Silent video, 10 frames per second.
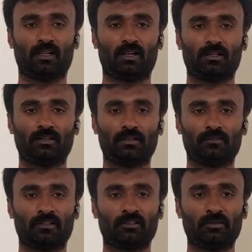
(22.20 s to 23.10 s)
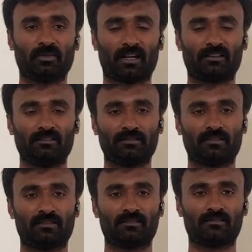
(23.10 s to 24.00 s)
Today we are going to practice
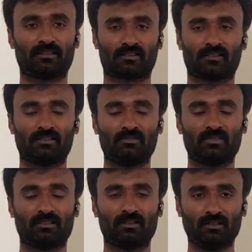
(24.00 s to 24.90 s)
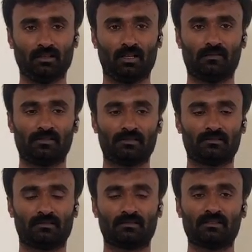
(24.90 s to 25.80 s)
sectional breathing, which is the
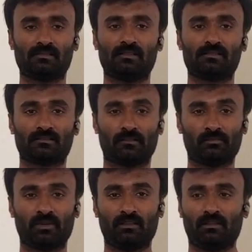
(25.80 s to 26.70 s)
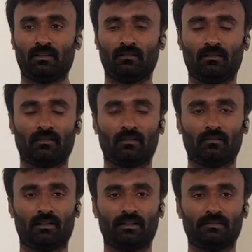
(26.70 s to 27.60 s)
three stages of breathing.
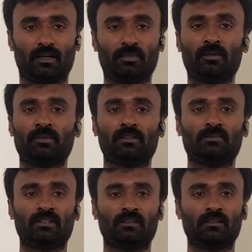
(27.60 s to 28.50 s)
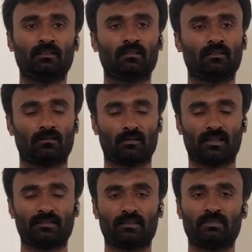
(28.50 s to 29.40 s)
One is abdominal breathing,
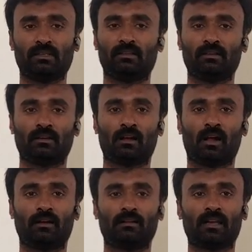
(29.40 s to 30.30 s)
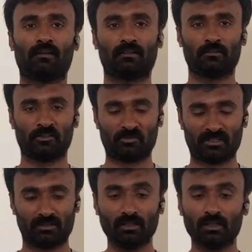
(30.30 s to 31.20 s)
thoracic breathing and clavicular
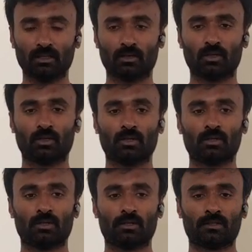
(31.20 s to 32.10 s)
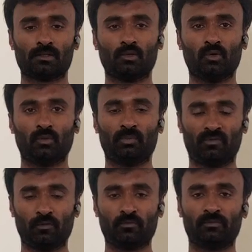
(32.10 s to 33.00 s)
breathing. So
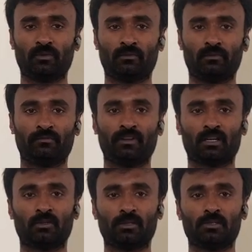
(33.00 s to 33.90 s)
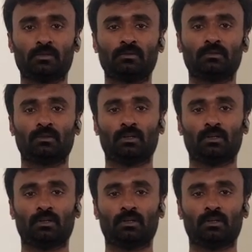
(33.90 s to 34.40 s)
before we are going to